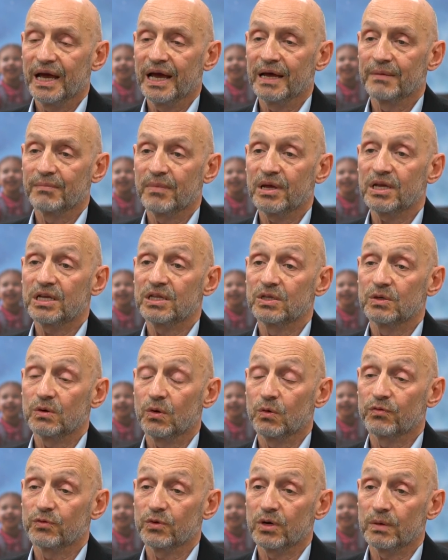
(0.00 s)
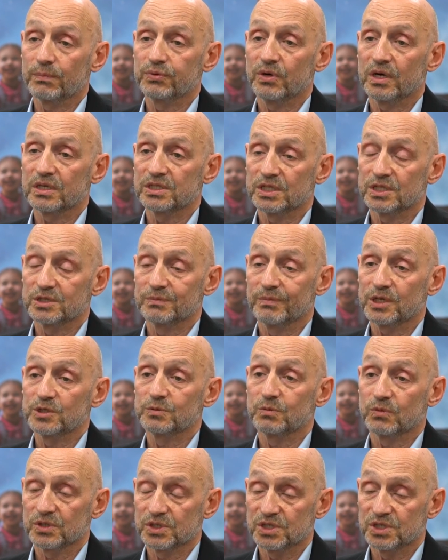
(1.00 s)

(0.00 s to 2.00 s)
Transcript: and making the overall process much more